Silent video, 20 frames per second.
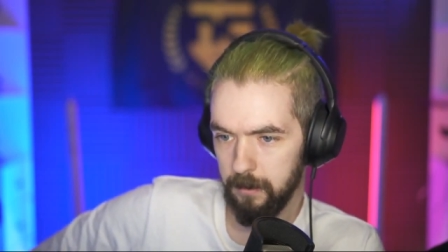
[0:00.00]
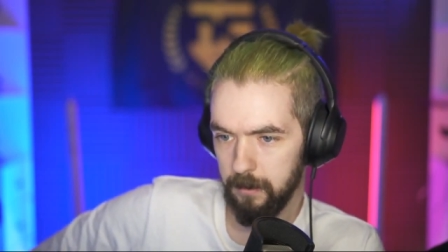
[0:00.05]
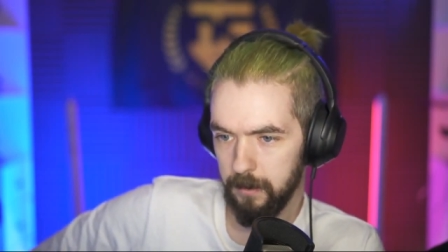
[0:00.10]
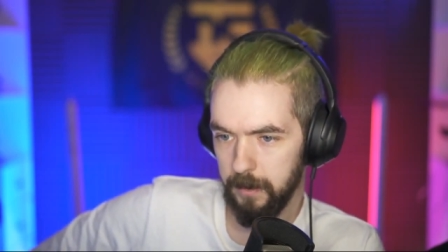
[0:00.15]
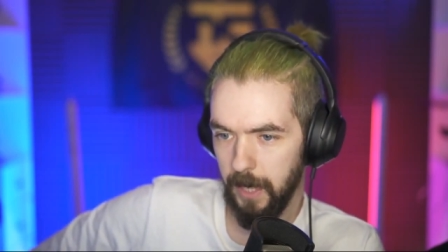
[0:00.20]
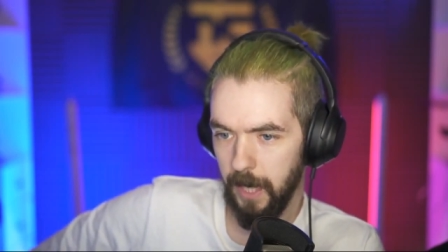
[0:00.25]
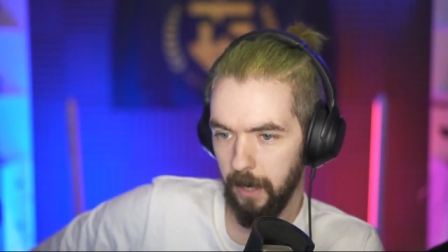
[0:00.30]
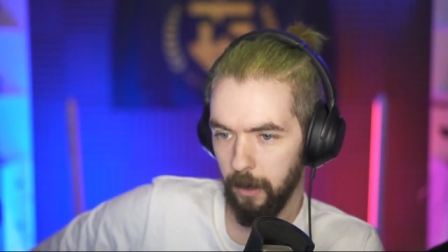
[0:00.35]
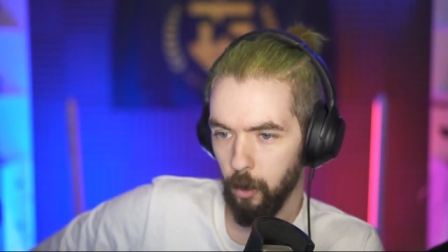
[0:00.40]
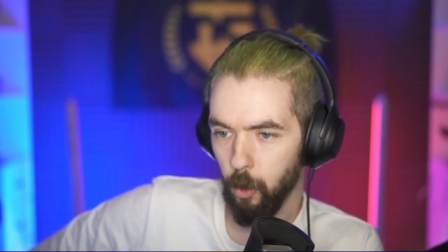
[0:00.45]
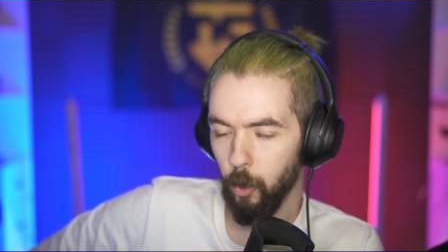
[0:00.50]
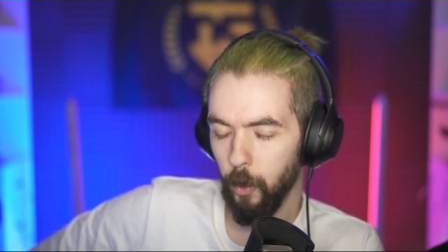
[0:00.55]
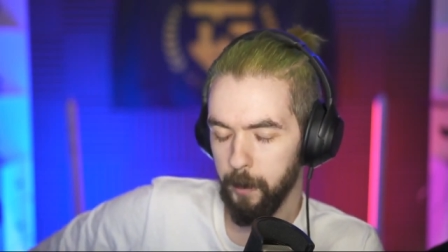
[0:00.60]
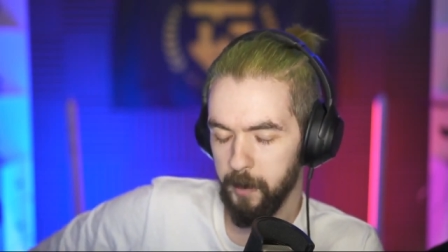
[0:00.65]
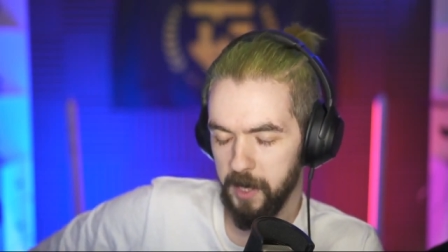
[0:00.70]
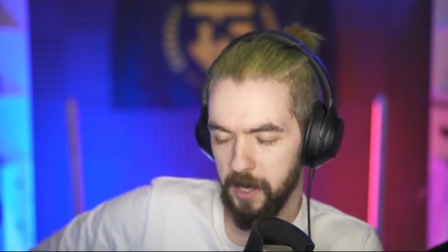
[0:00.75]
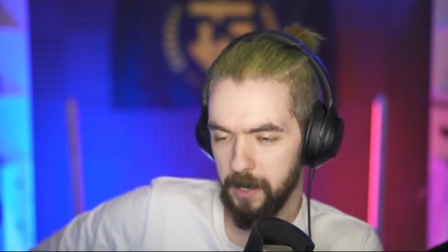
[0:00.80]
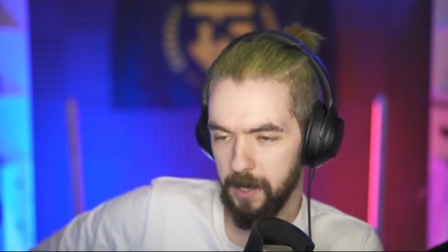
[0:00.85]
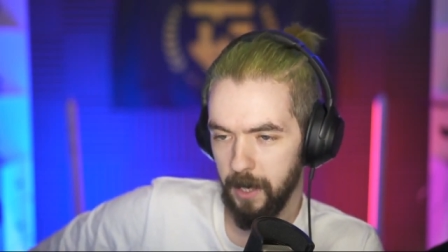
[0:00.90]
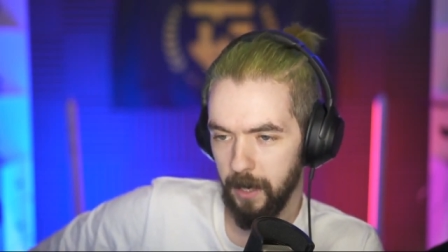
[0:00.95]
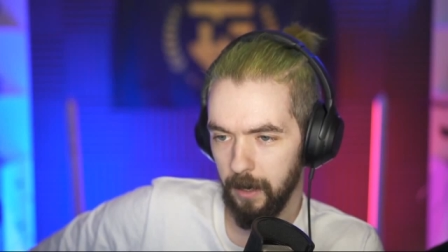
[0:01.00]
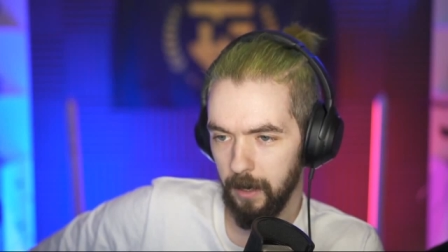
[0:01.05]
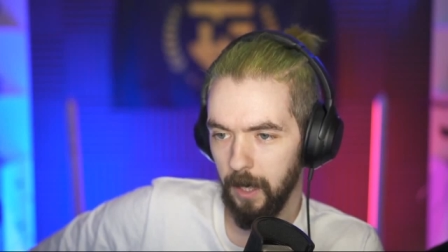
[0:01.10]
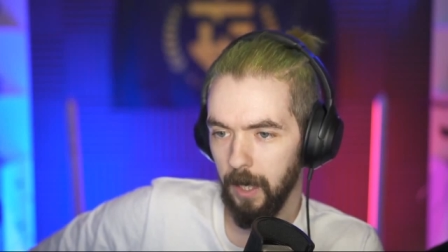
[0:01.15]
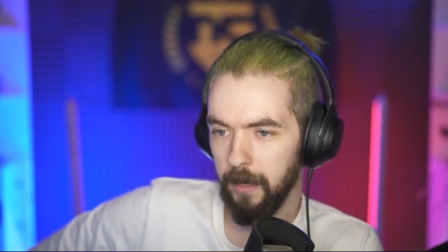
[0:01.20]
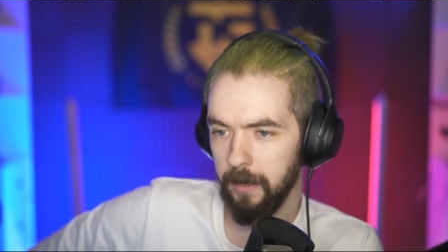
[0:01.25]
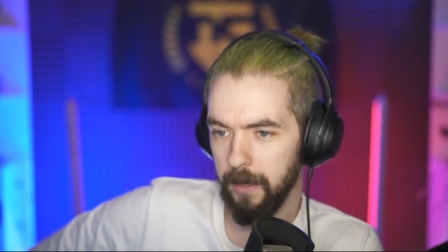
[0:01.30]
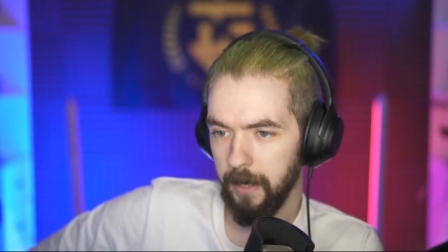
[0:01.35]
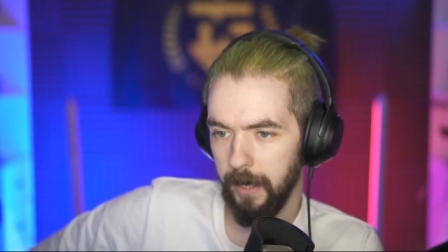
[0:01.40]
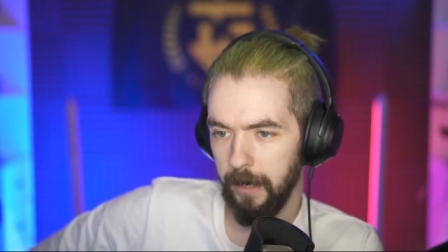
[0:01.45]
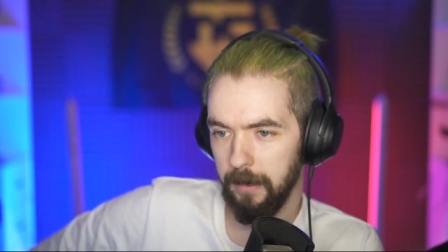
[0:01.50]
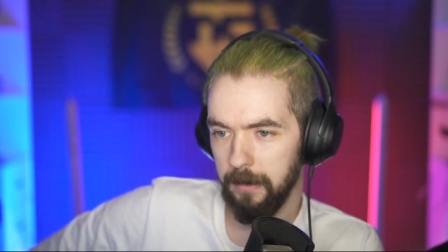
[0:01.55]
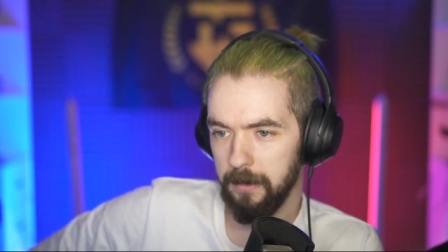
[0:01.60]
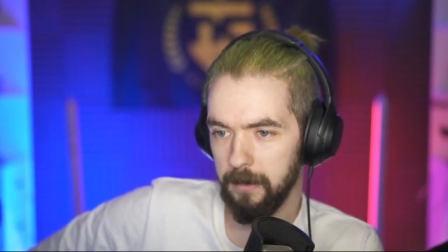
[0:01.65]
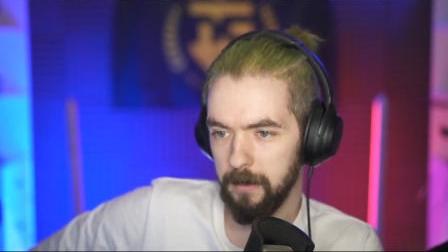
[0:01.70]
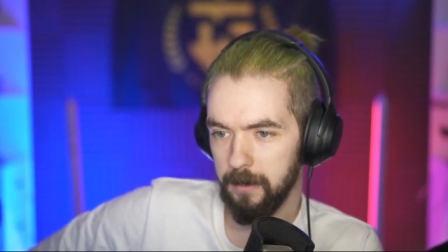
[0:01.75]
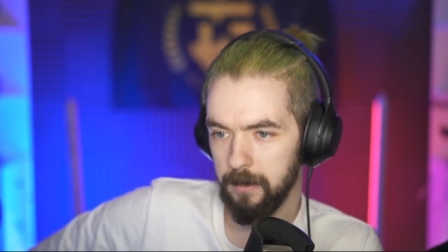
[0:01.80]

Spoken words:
Yeah, Corp says that a lot, yeah.